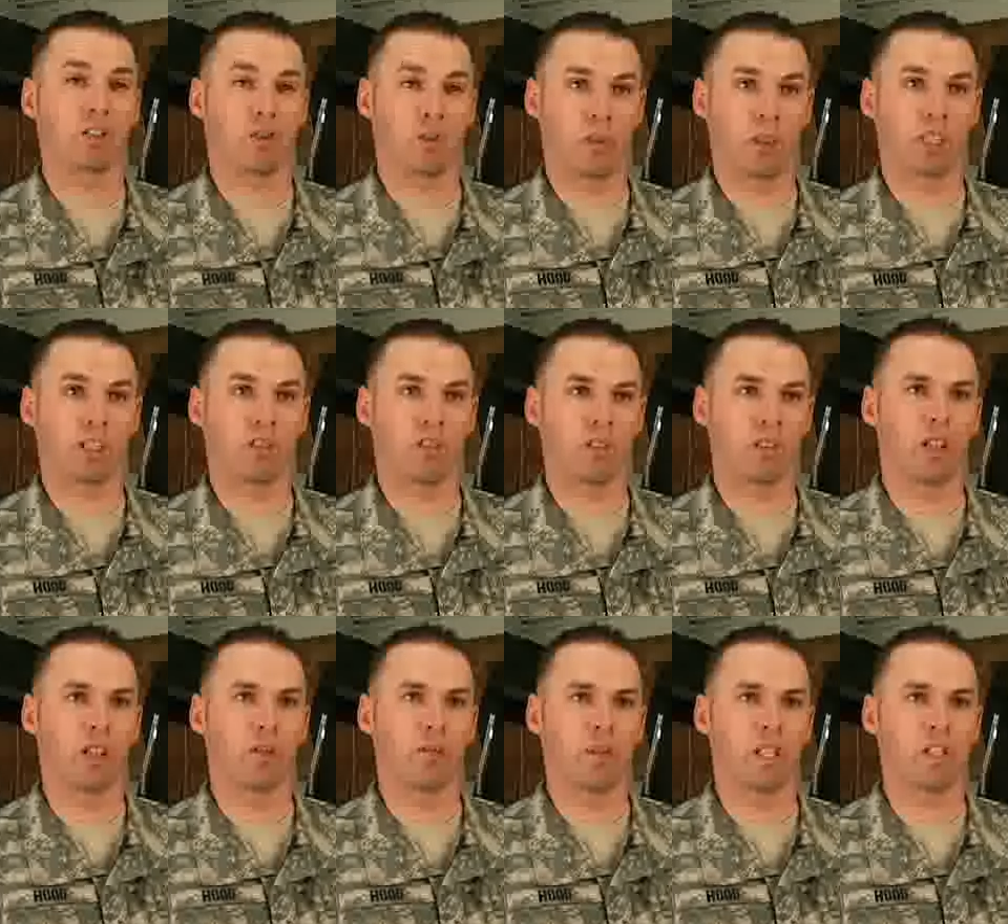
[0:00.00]
is critical
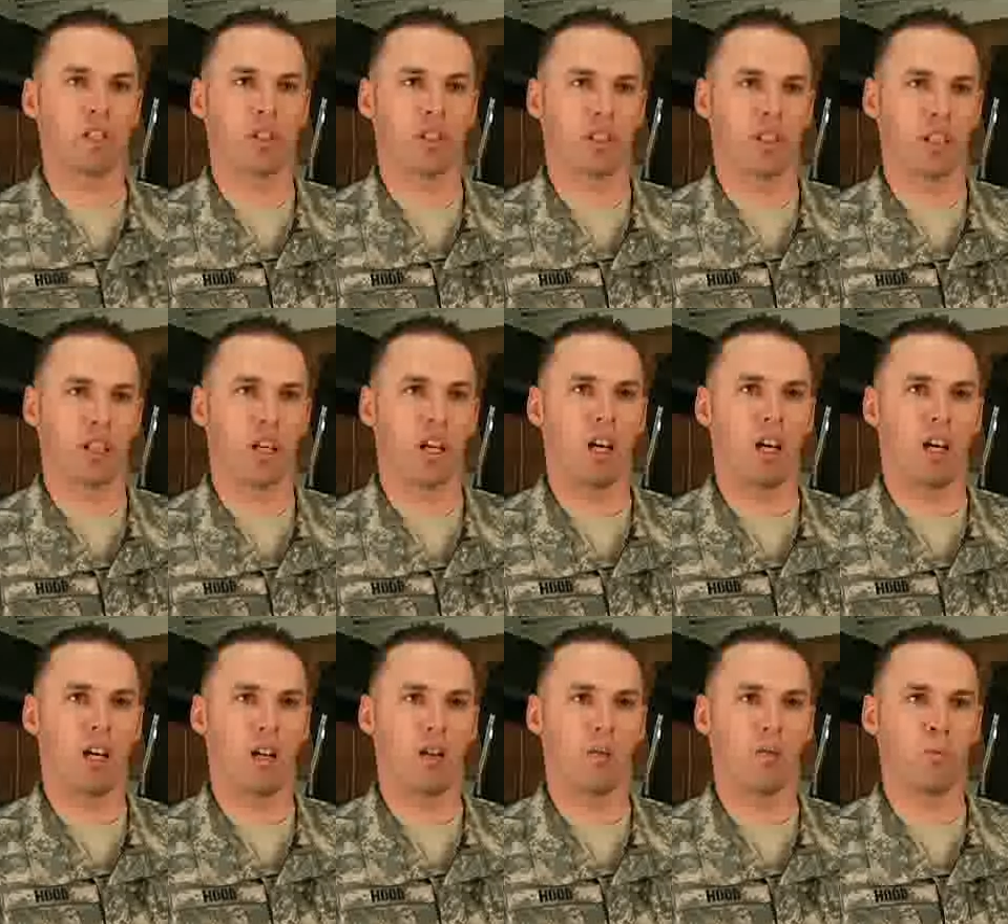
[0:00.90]
to our mission.
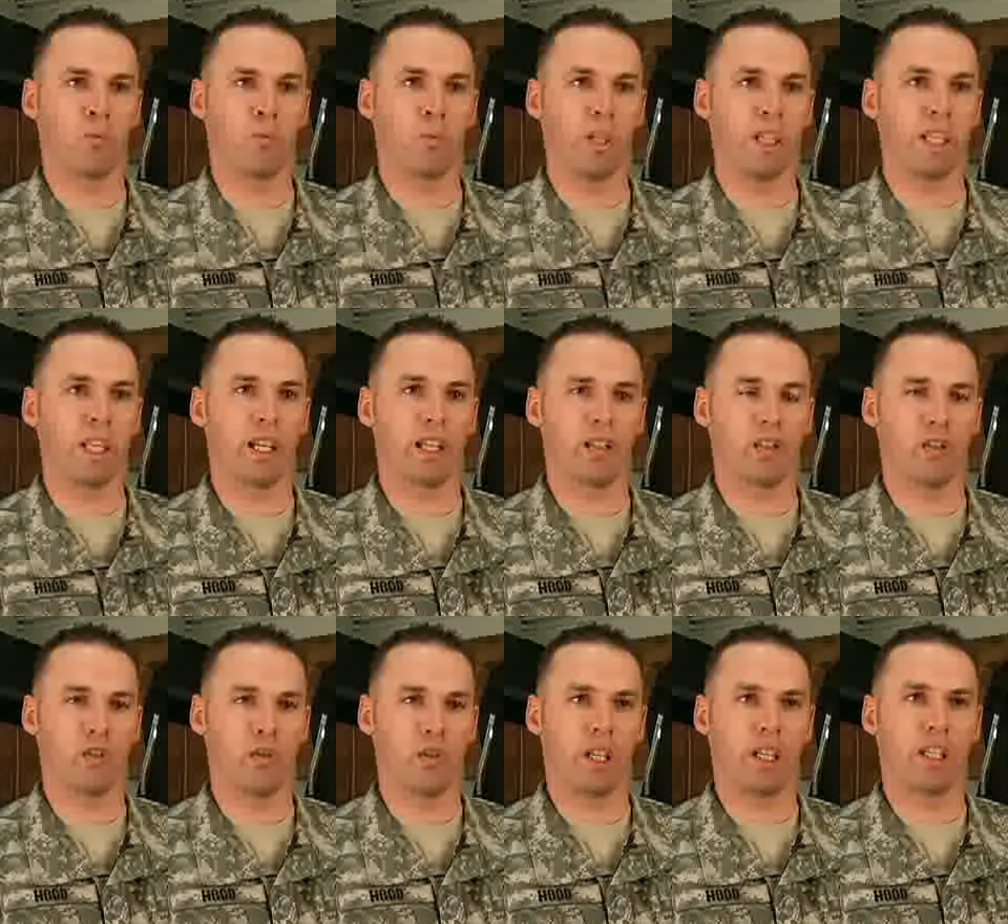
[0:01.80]
Uh, we
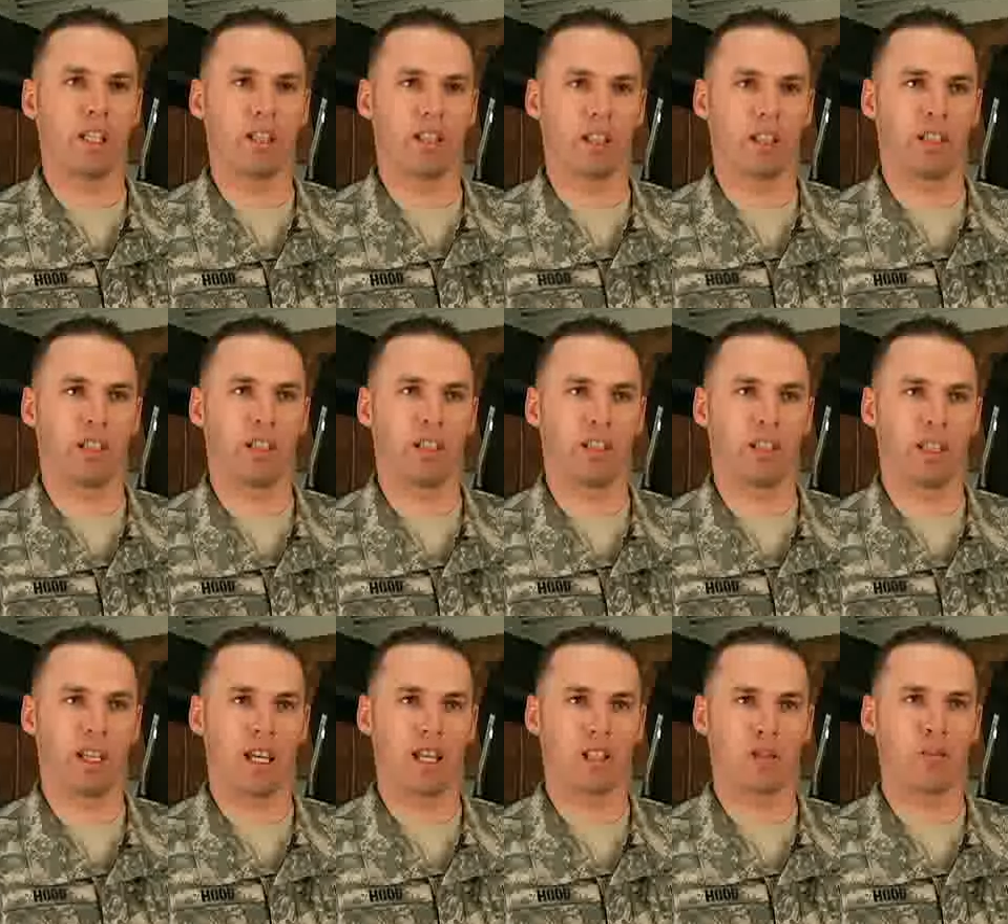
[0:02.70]
can't do
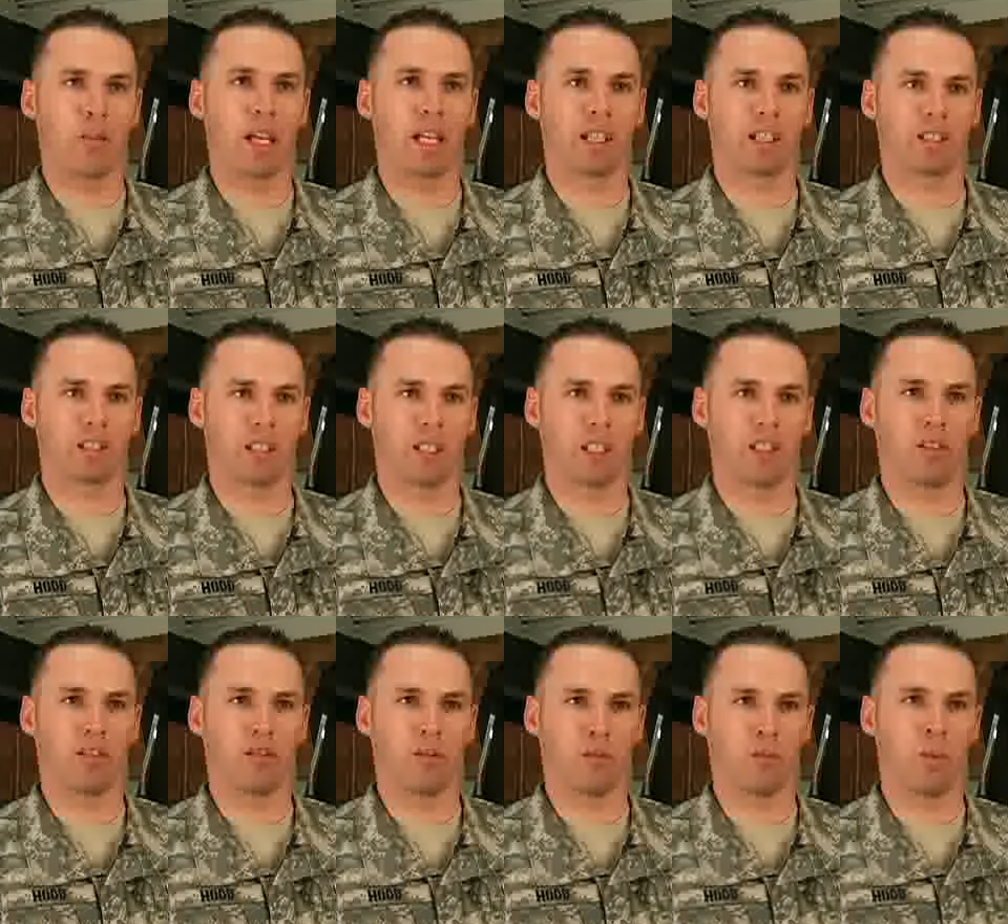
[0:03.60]
anything as medics
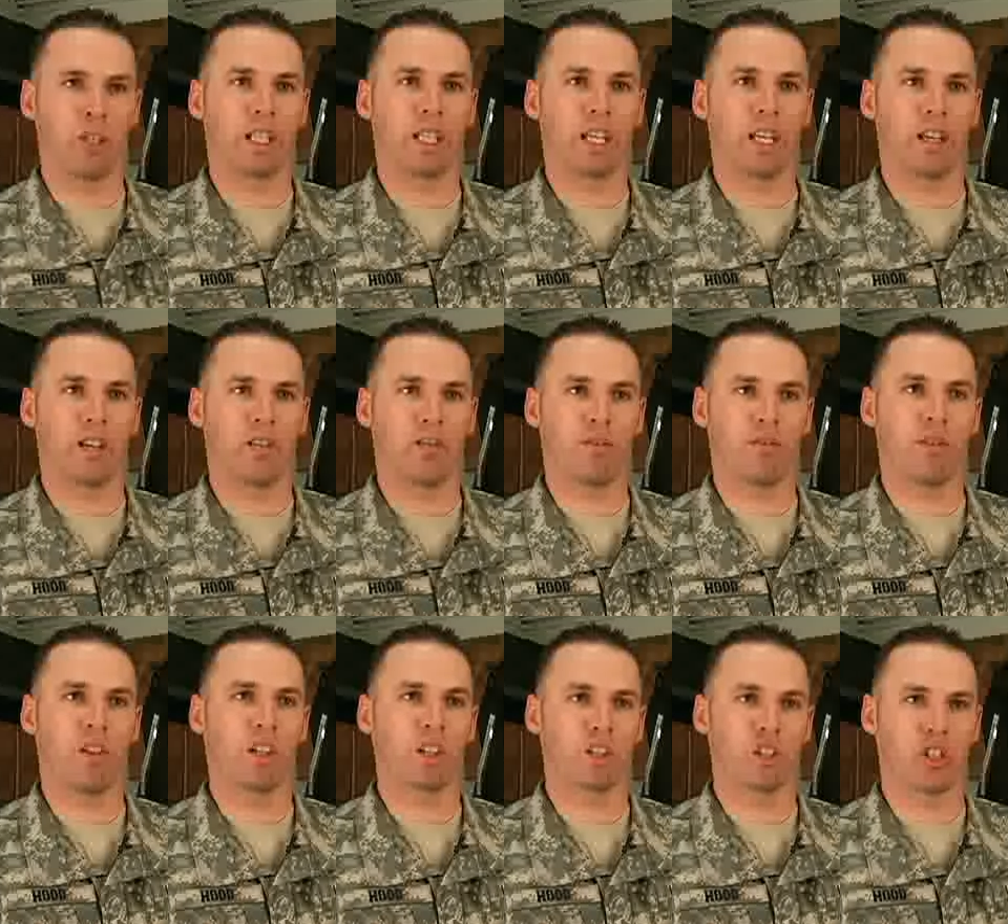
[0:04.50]
if we can't
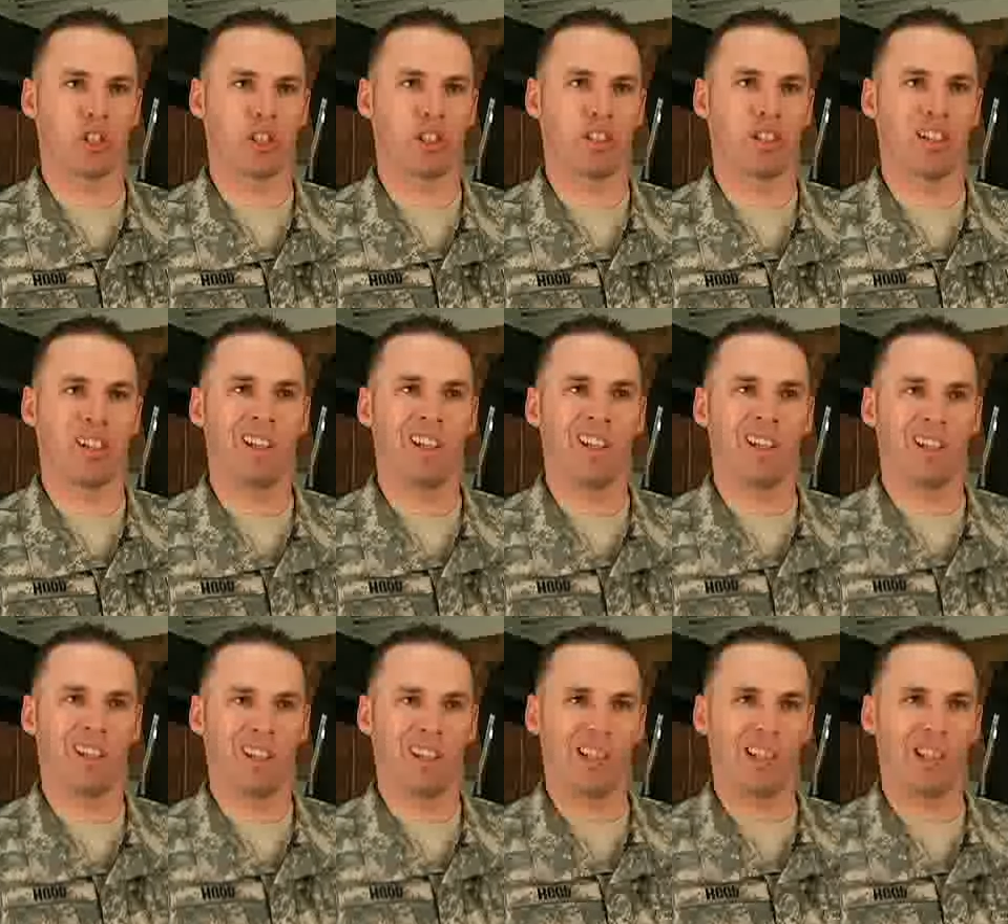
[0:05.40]
function
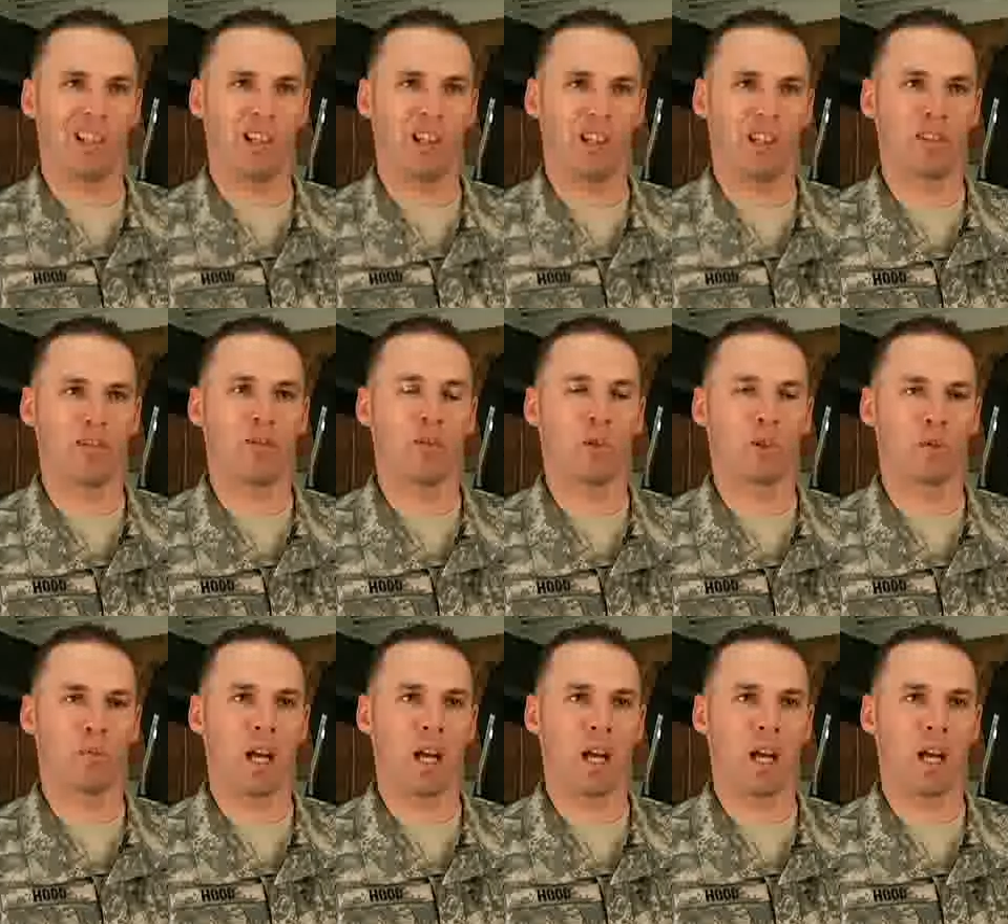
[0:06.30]
in a, in a full